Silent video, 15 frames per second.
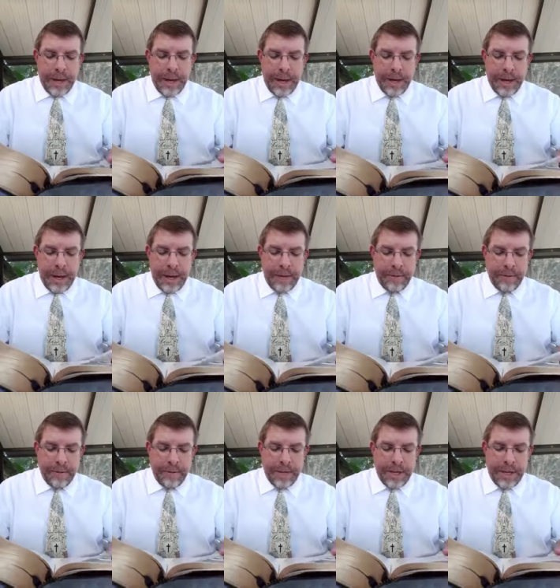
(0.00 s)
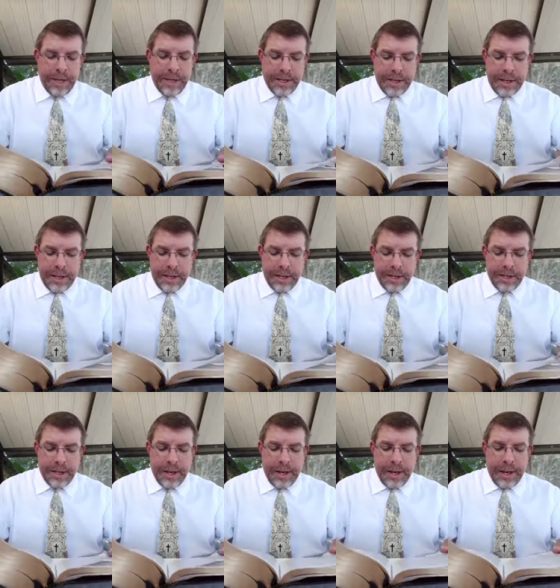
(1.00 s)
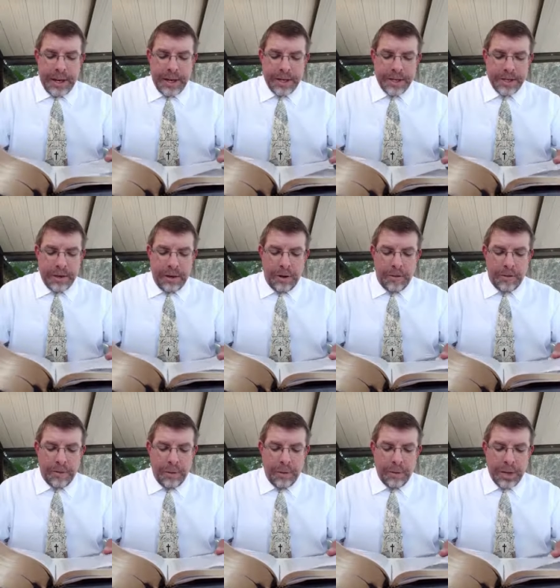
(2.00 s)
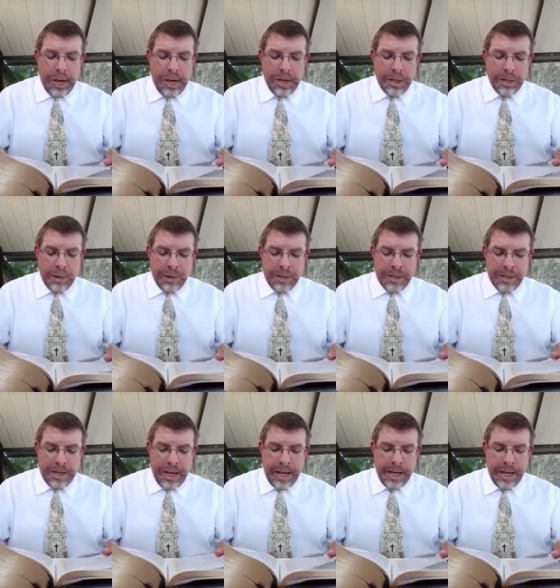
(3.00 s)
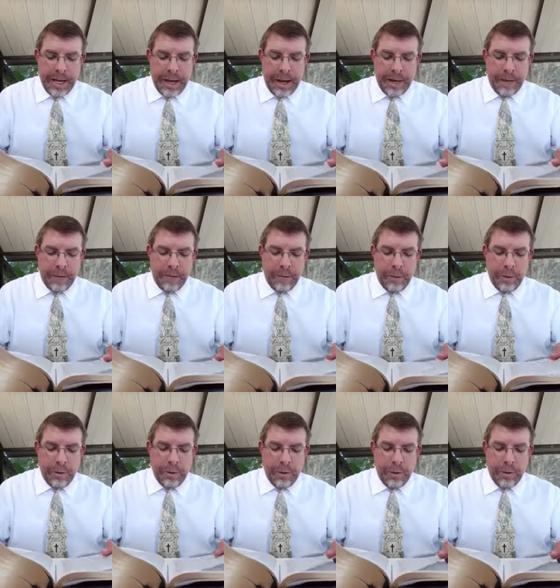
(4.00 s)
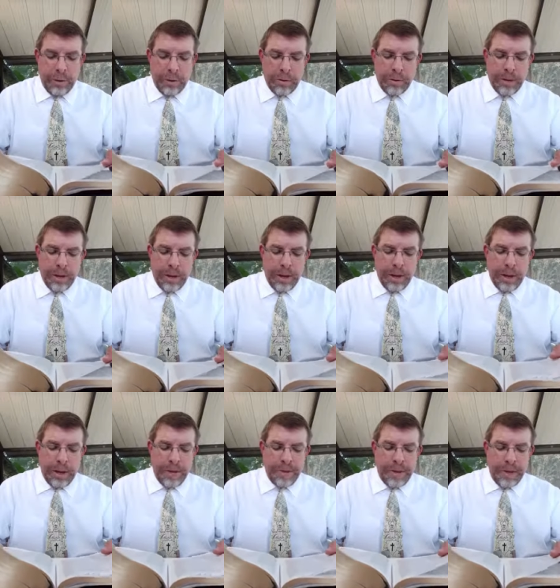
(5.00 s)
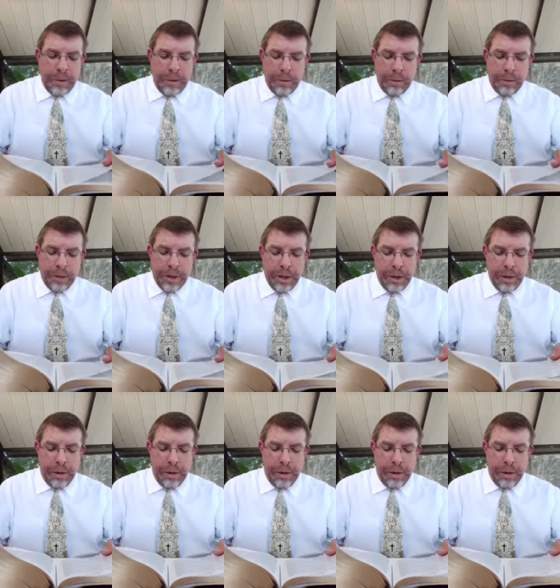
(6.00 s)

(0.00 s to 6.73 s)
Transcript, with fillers: And after these things I saw four angels standing on the four corners of the earth,